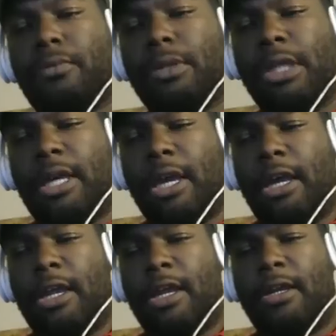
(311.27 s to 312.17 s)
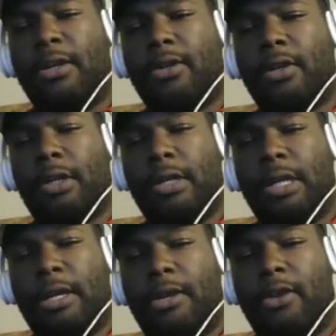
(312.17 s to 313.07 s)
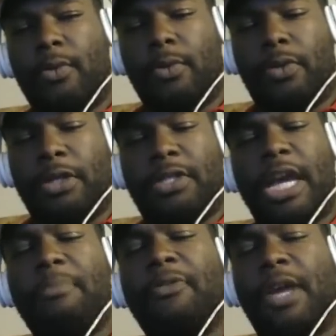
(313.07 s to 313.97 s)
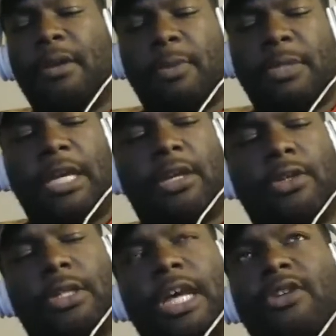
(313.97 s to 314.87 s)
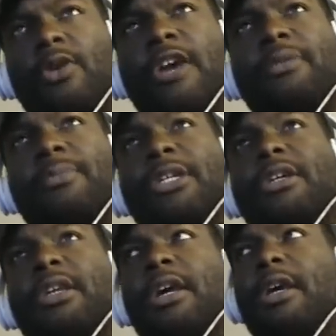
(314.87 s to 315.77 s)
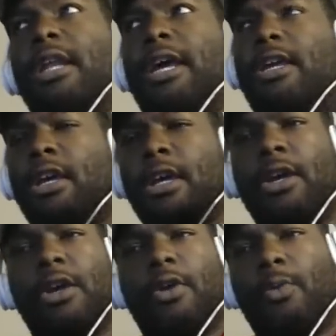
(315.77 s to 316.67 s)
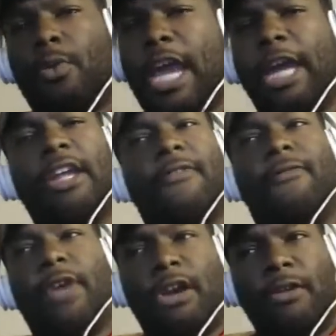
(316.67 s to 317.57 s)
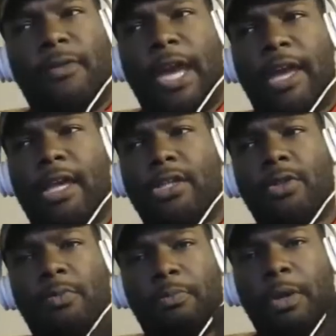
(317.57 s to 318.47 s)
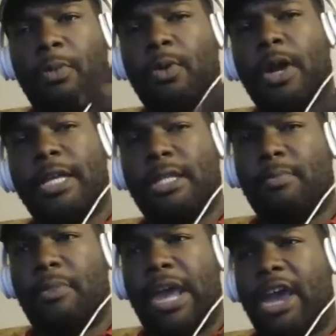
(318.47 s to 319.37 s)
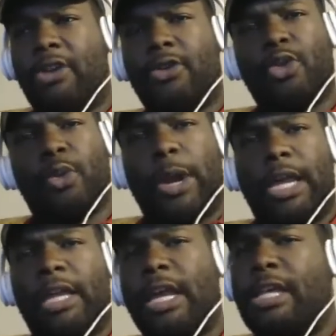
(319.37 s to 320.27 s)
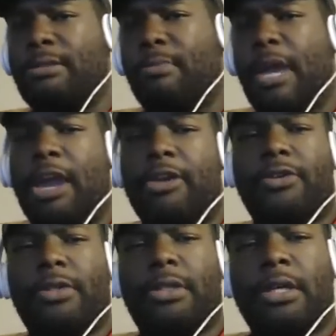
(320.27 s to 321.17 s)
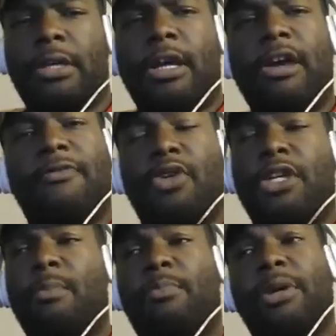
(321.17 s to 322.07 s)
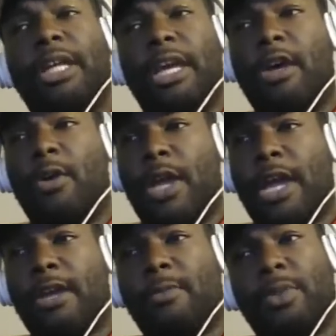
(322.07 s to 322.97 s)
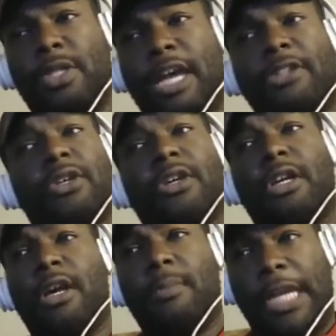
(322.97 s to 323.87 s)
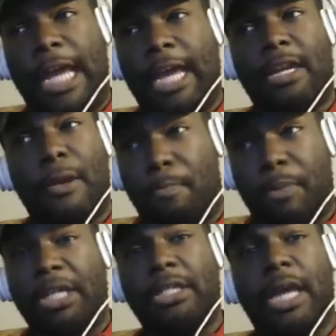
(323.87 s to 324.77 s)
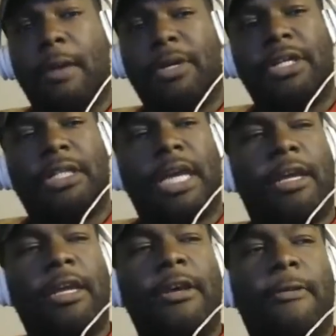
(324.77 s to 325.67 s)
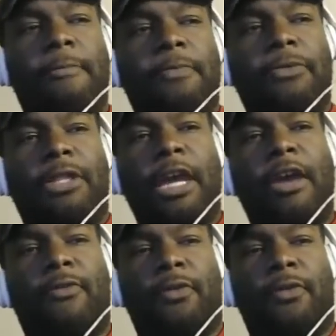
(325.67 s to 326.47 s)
And the type of game I'm saying is like you have to be good at like reacting very fast, memorizing patterns or recognizing patterns. If you're good at bullet hell games, that's going to come in handy big time because like they have